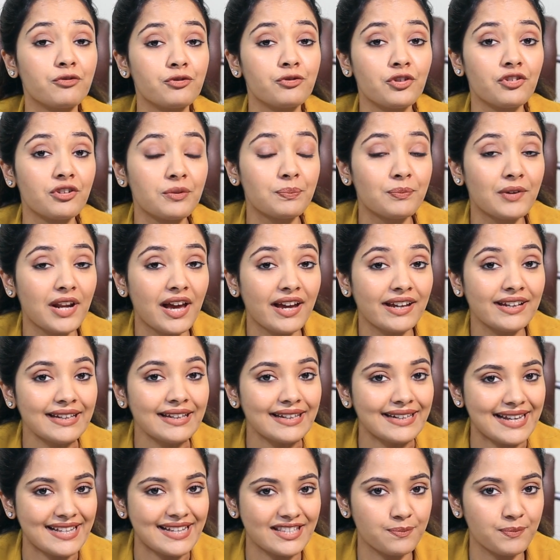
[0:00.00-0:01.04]
if you're applying
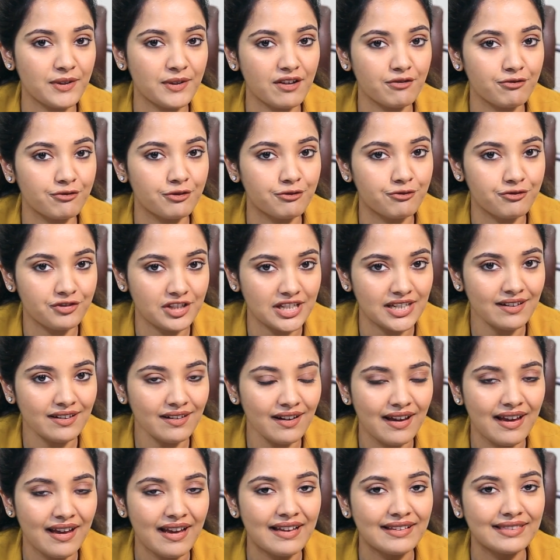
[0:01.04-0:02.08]
an SPF
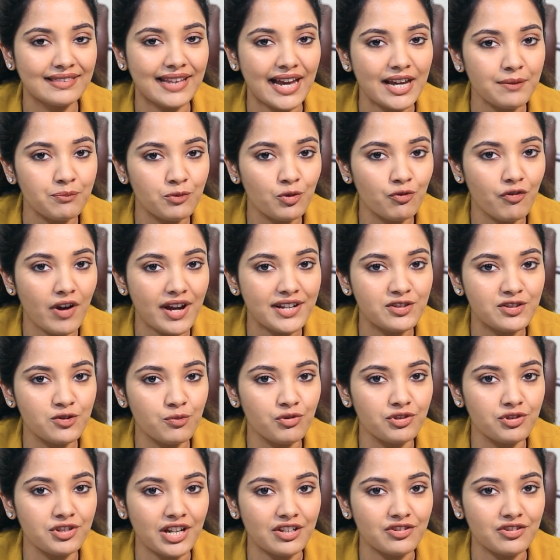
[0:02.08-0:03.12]
15, that provides you
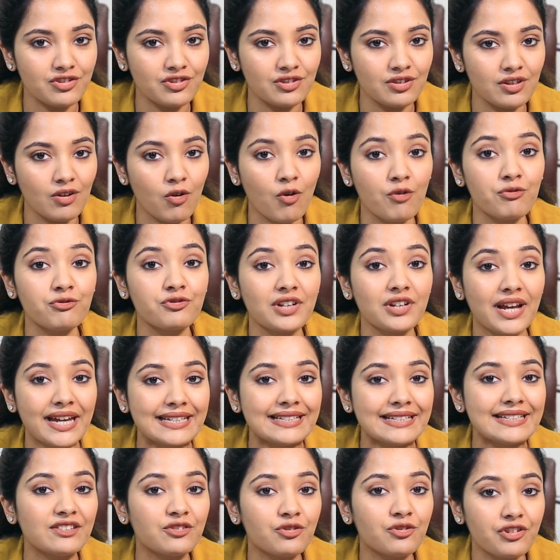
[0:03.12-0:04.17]
protection of
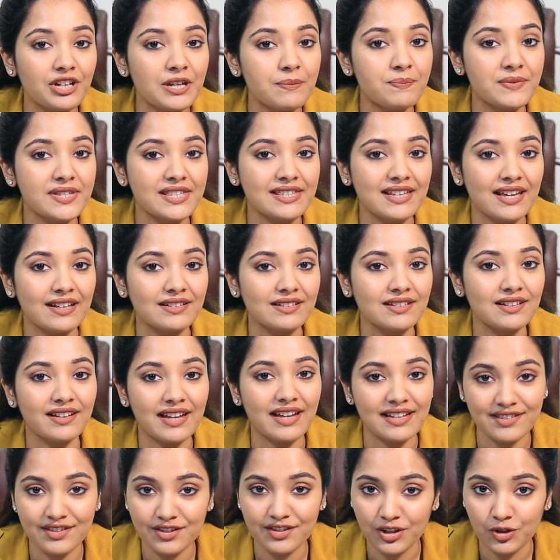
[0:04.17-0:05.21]
93%
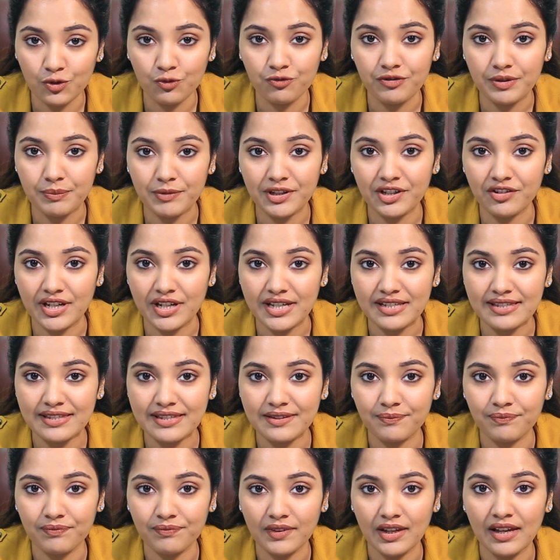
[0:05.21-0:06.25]
against the UVB rays.